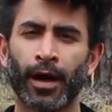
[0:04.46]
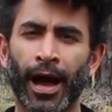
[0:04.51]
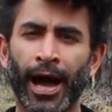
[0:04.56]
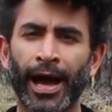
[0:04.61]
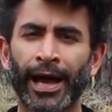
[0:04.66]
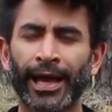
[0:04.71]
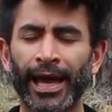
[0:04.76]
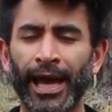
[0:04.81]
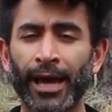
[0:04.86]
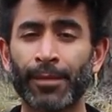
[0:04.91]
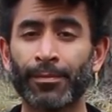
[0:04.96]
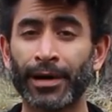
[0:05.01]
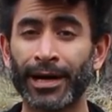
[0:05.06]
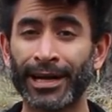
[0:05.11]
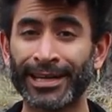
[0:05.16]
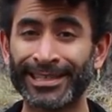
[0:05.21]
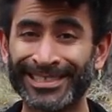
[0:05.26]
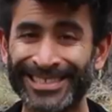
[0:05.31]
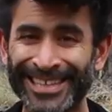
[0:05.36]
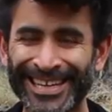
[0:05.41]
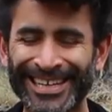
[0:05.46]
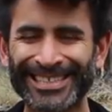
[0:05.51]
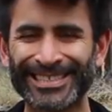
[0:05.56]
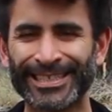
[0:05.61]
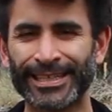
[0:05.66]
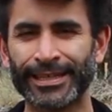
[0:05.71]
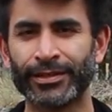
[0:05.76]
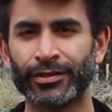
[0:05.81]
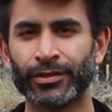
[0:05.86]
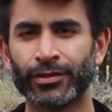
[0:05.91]
I am
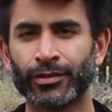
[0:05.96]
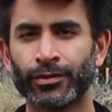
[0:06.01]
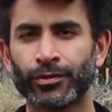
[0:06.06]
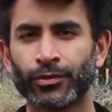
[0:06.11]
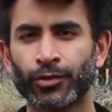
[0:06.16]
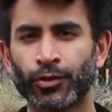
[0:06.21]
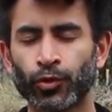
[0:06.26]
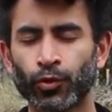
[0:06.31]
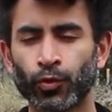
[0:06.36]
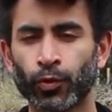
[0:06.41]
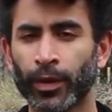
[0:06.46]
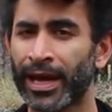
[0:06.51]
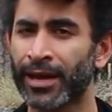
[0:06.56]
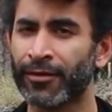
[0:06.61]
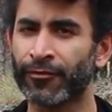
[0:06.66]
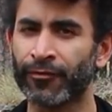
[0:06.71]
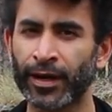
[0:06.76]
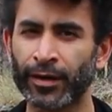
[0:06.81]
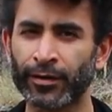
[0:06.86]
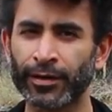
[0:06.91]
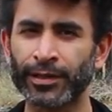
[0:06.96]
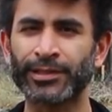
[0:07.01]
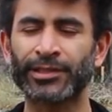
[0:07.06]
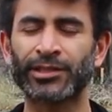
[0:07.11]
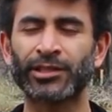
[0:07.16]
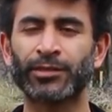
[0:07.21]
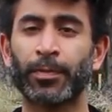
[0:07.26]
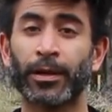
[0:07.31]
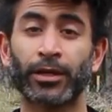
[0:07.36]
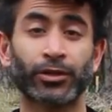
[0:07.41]
addicted to a very
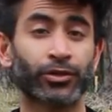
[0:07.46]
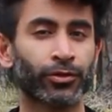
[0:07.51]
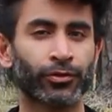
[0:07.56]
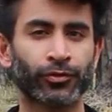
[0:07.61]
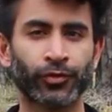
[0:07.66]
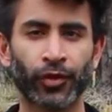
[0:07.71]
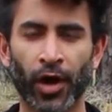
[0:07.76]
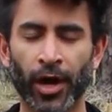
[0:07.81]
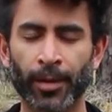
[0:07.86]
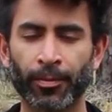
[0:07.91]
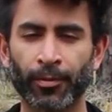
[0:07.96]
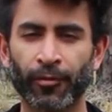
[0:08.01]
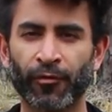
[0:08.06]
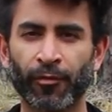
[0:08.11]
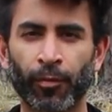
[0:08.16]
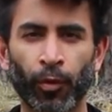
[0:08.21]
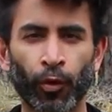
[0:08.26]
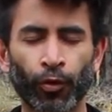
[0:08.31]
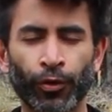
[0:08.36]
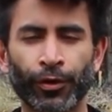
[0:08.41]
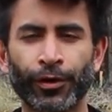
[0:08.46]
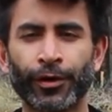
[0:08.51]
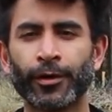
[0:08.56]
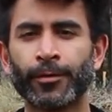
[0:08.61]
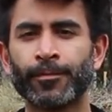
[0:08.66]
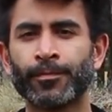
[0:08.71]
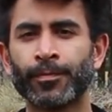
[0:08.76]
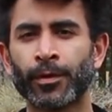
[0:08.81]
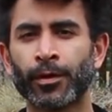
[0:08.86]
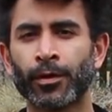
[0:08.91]
special type of
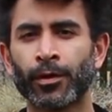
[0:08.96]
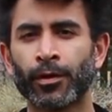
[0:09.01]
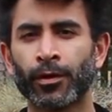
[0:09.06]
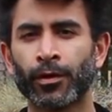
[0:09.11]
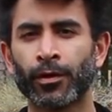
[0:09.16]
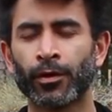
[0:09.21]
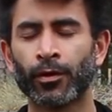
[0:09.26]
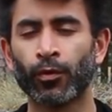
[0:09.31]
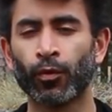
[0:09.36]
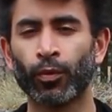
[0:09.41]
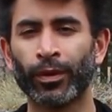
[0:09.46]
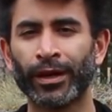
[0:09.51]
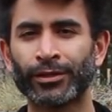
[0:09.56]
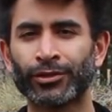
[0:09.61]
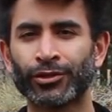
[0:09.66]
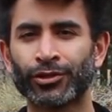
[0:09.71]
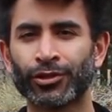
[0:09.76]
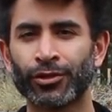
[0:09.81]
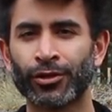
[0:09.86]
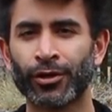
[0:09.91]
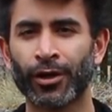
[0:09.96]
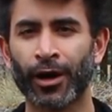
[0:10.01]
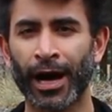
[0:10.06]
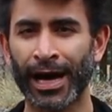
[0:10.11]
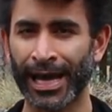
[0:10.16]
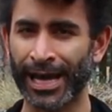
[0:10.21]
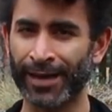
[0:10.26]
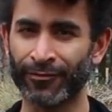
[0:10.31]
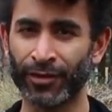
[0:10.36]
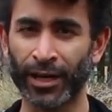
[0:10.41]
porn, which
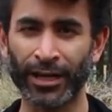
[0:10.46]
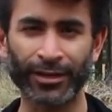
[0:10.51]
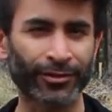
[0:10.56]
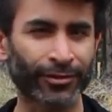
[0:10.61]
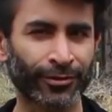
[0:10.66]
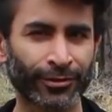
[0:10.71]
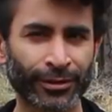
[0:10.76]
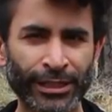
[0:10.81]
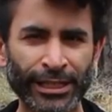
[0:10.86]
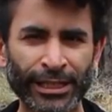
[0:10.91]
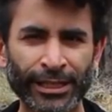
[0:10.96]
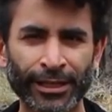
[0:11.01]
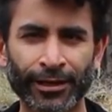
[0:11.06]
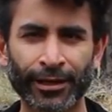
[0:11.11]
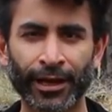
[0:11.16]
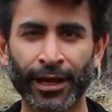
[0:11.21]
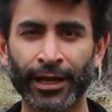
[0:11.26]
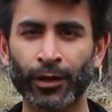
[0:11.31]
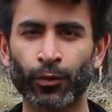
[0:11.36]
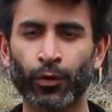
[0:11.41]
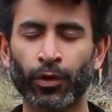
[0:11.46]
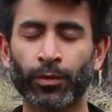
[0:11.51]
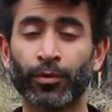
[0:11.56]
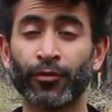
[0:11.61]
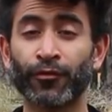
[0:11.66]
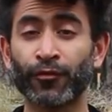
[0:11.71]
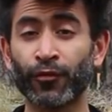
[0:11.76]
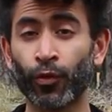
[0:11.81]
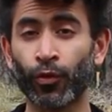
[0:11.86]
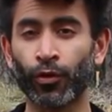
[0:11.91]
I have not seen in anyone
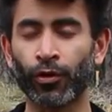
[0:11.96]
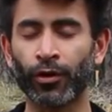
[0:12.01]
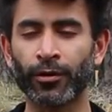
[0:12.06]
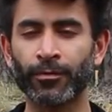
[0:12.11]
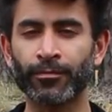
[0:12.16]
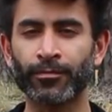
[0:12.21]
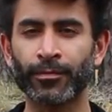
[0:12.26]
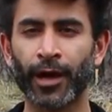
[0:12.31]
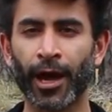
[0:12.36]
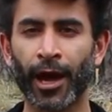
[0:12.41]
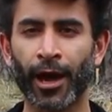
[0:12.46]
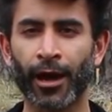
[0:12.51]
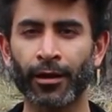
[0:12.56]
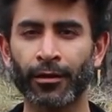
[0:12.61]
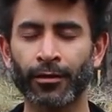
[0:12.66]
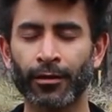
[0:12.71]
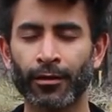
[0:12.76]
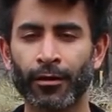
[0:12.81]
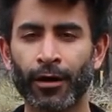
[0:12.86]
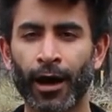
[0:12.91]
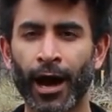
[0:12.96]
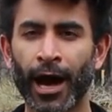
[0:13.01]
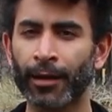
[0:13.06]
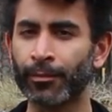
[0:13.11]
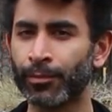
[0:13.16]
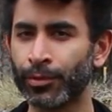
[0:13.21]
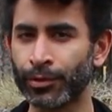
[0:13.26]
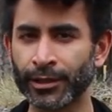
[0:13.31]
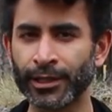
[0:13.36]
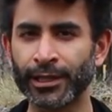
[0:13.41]
before, and I
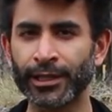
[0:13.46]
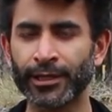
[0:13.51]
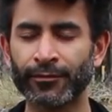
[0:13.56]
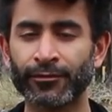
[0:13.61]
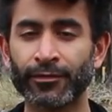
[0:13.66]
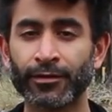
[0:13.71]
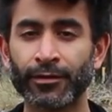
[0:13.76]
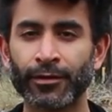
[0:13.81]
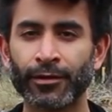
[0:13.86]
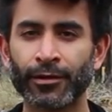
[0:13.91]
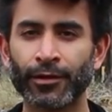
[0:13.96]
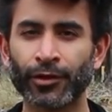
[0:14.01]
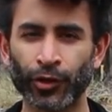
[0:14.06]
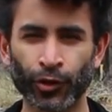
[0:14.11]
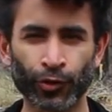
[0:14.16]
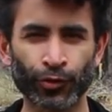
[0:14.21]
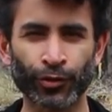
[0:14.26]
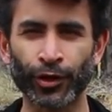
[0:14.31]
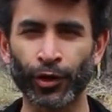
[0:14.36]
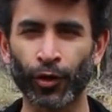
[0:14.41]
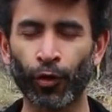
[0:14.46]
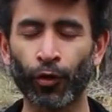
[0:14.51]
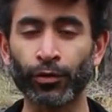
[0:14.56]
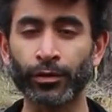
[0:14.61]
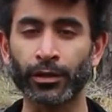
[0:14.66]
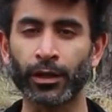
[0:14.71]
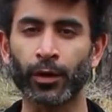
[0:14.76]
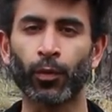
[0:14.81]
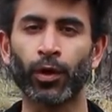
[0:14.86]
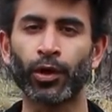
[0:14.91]
believe you're the
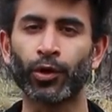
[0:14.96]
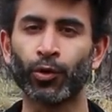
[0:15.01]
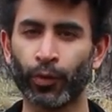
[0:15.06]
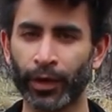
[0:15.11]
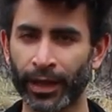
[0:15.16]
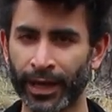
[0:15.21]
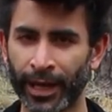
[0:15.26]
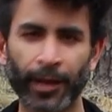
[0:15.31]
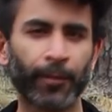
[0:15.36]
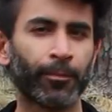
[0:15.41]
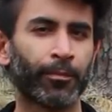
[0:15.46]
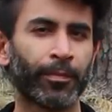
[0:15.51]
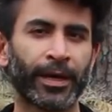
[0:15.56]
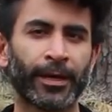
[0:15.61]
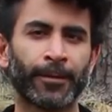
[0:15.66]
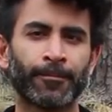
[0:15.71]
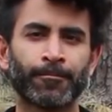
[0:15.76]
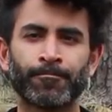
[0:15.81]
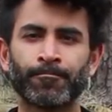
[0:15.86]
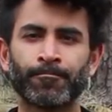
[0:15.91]
only one who can help me.